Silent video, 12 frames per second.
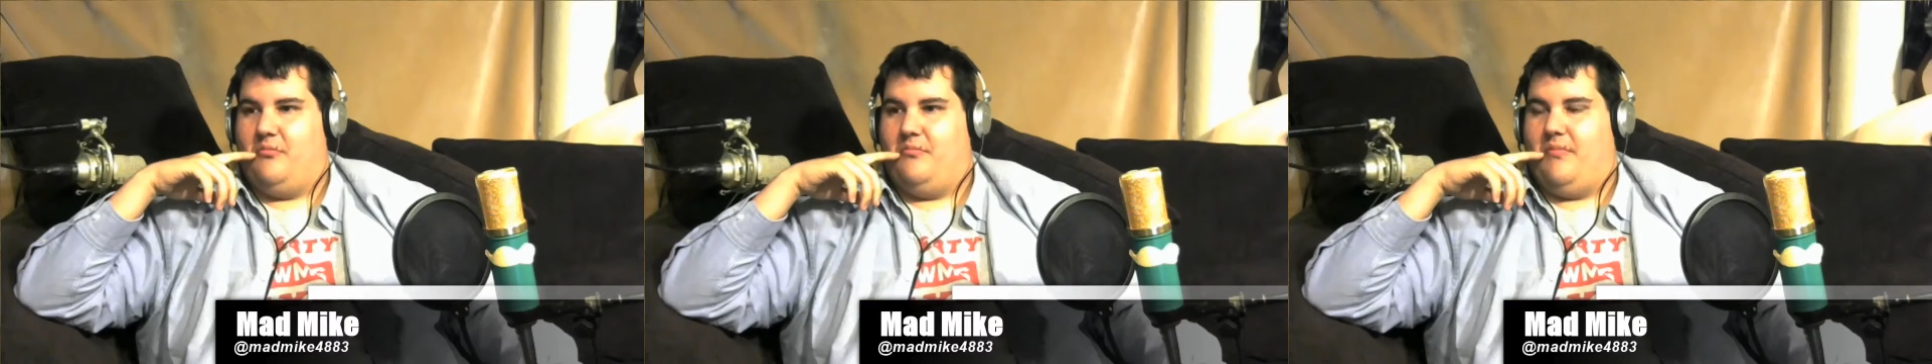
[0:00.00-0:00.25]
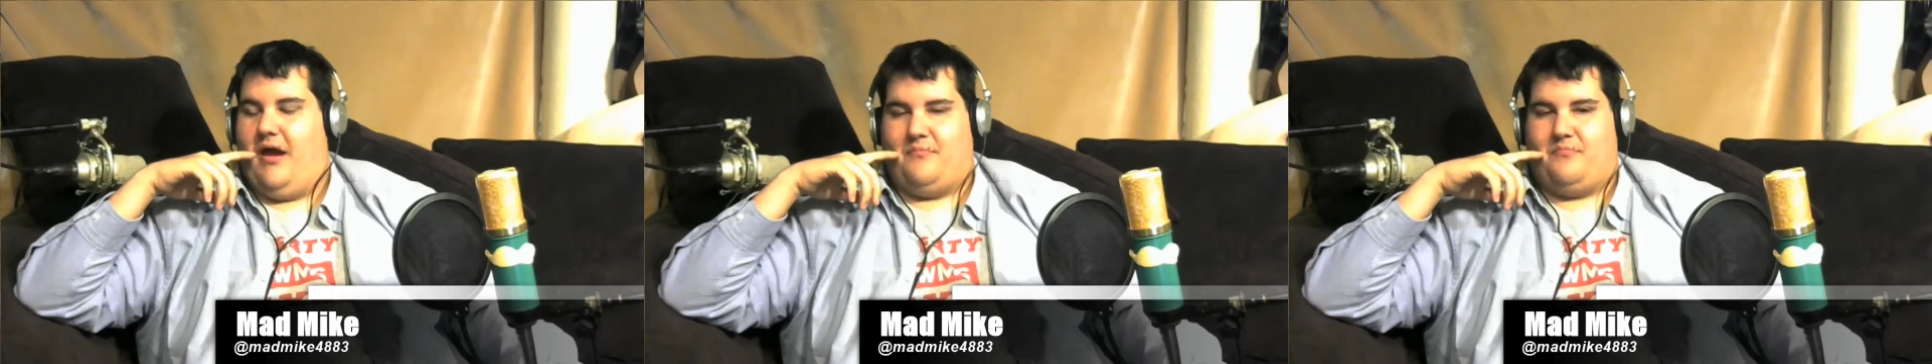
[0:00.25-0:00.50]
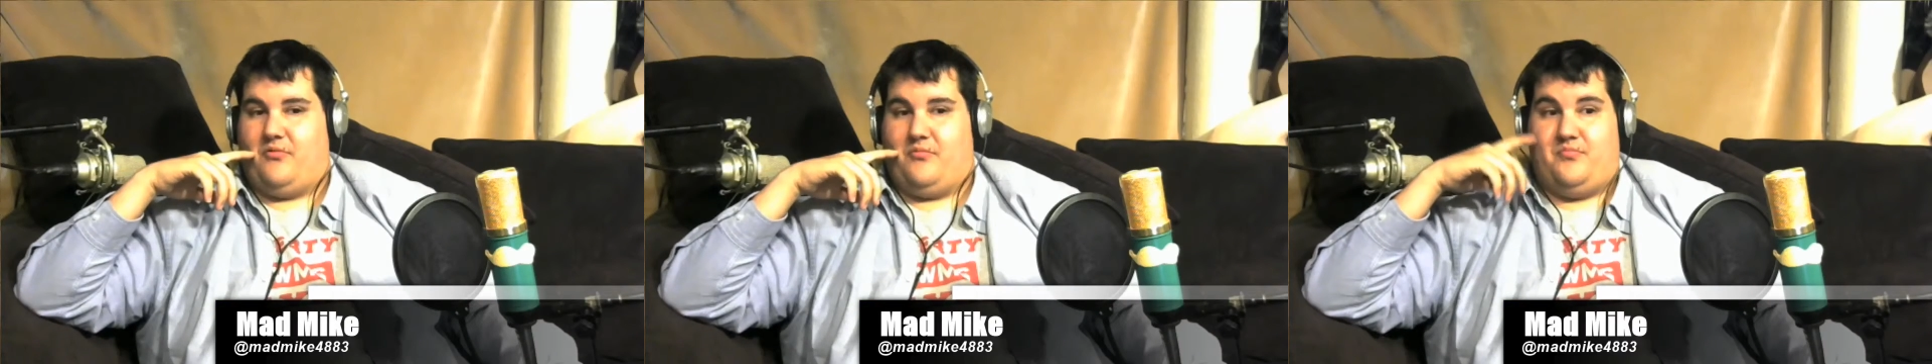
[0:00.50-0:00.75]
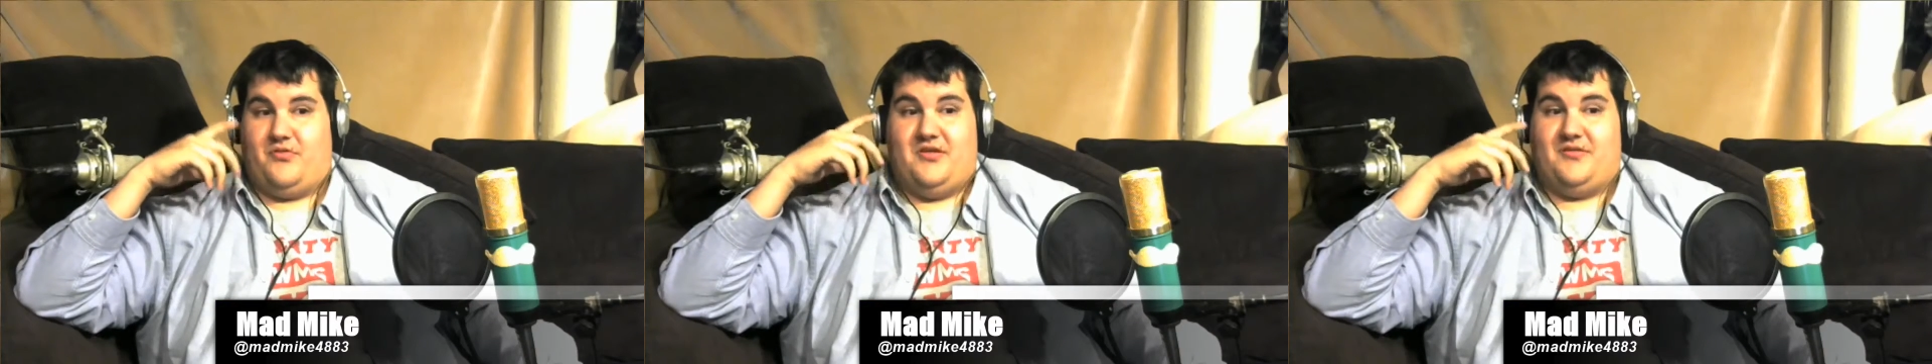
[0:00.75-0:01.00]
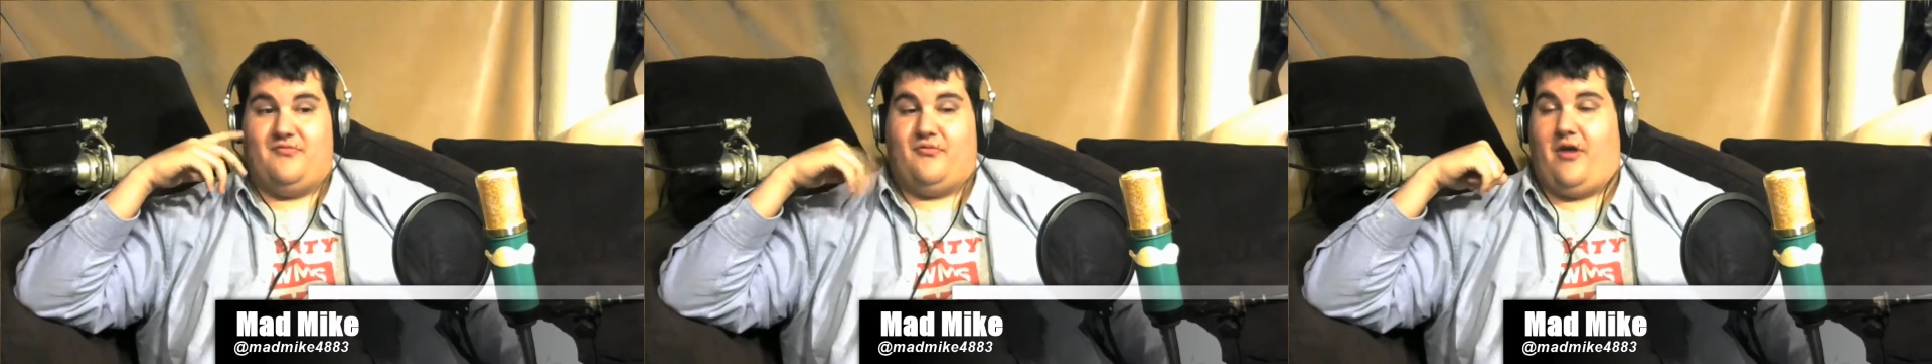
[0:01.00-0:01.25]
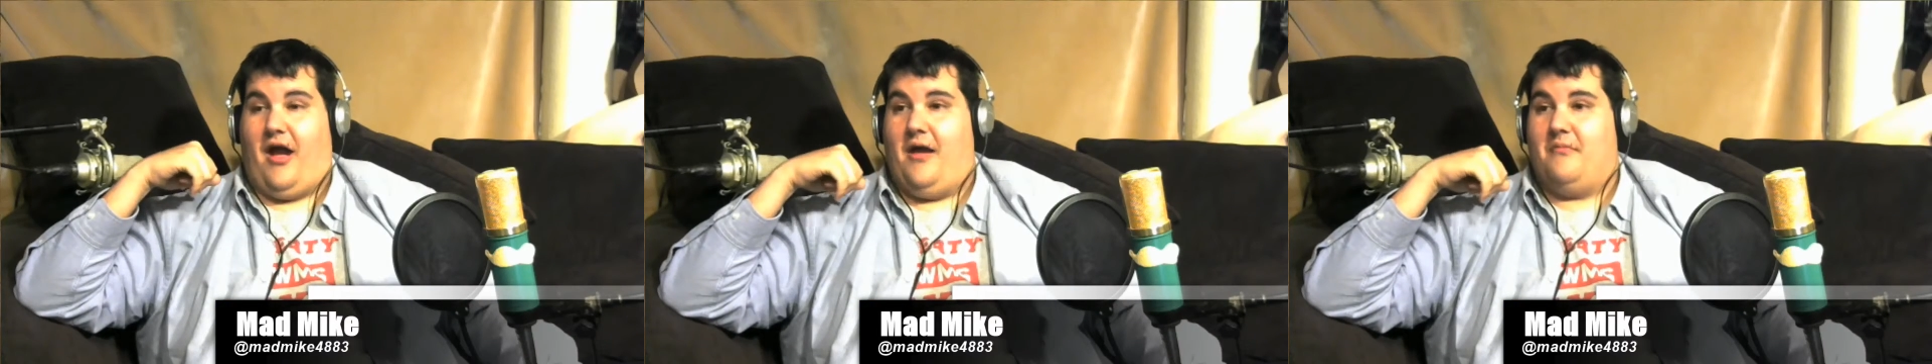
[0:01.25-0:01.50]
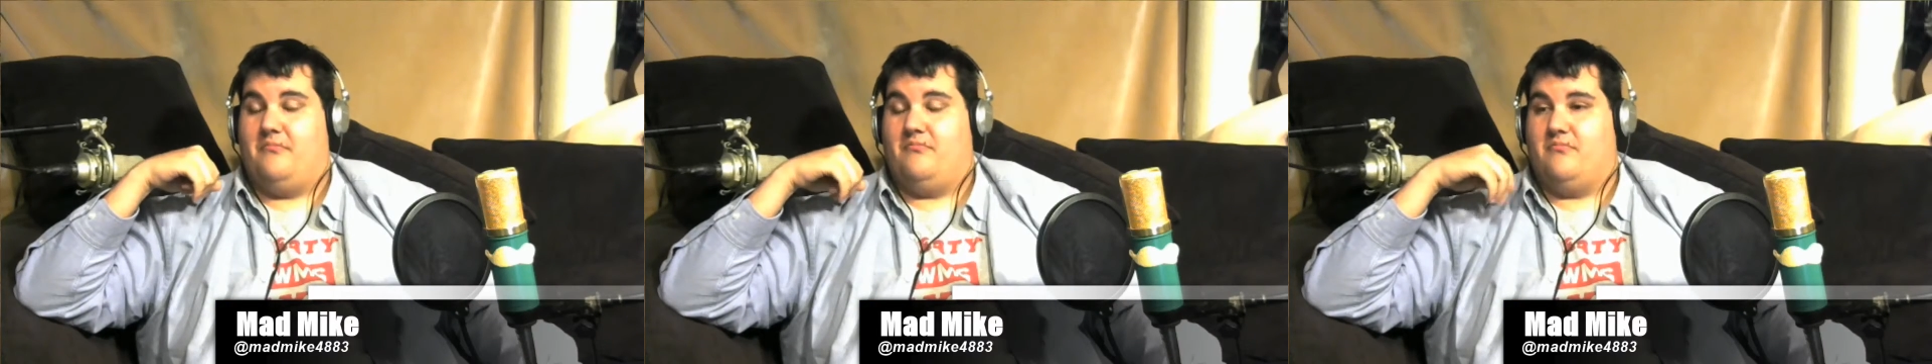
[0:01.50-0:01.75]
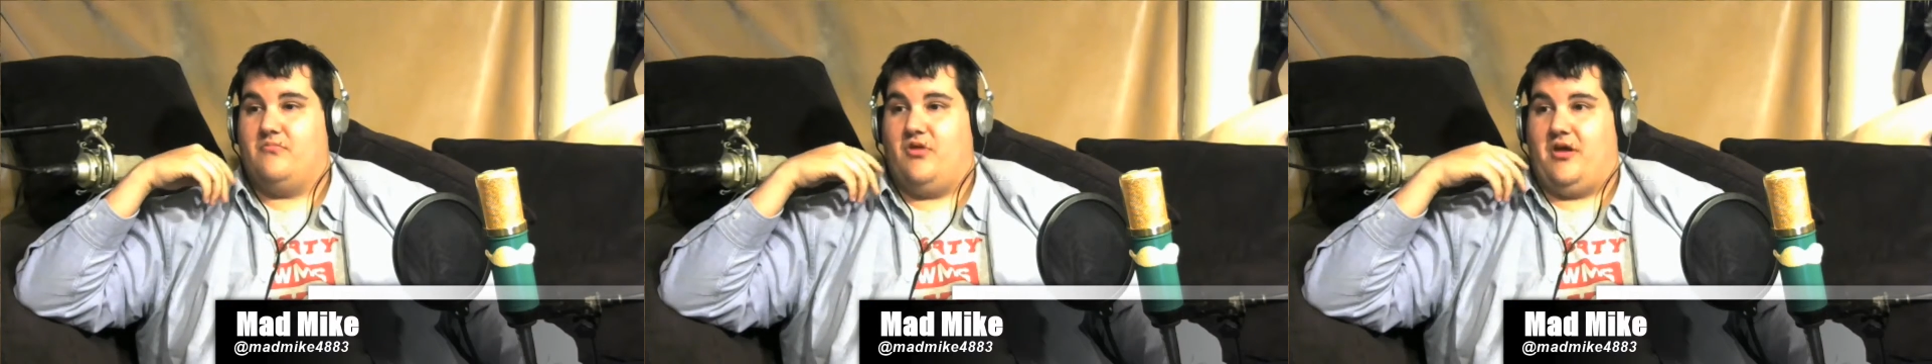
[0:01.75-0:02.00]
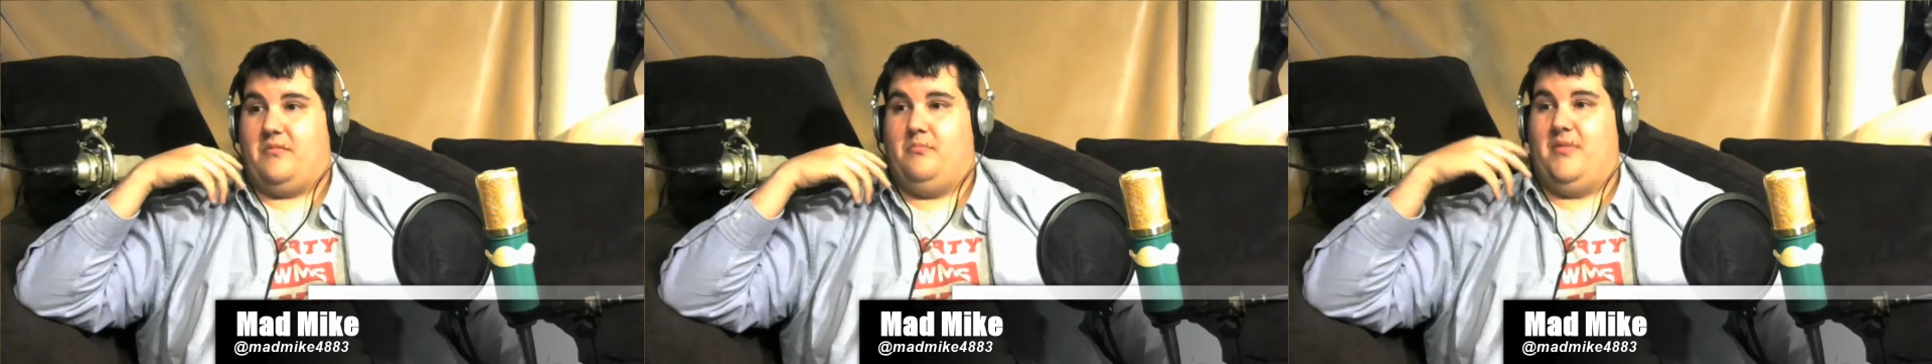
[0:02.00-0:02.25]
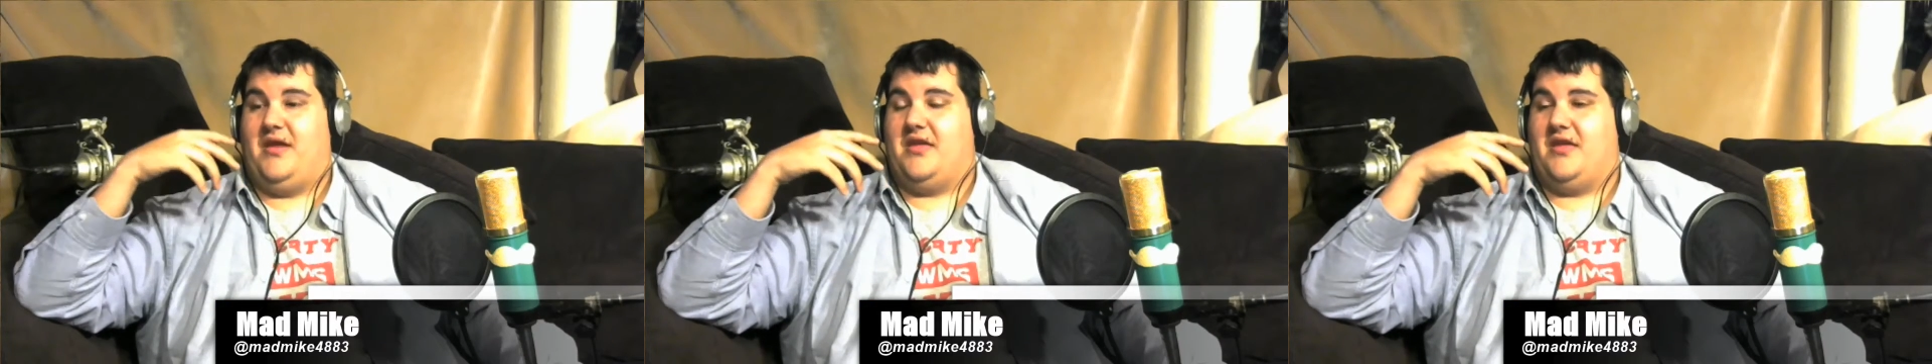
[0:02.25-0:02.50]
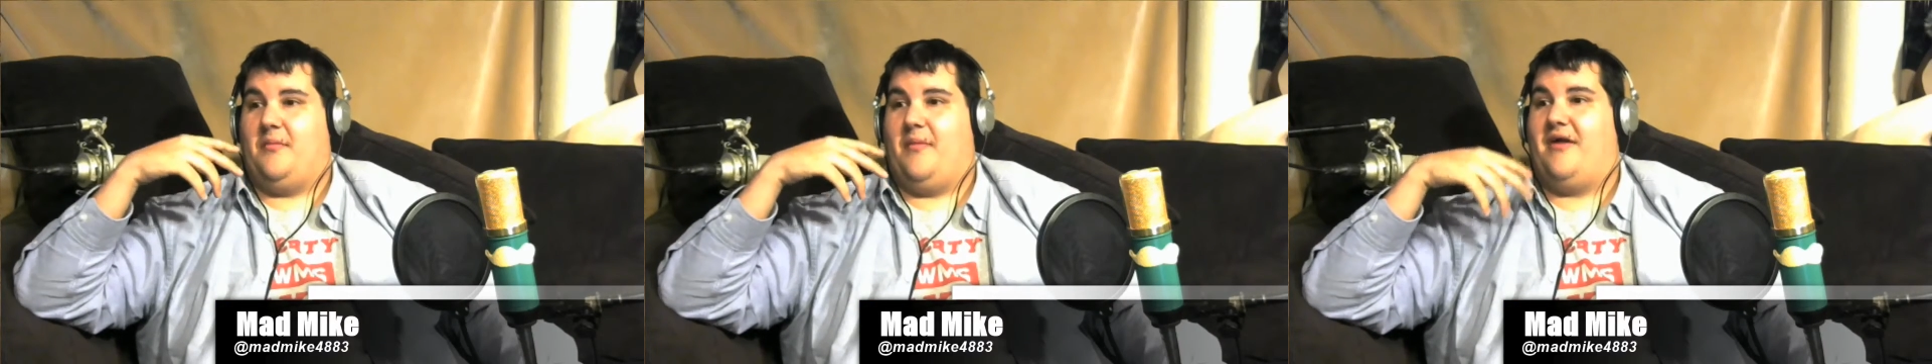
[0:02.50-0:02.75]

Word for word: rem- I completely forgot like meeting him.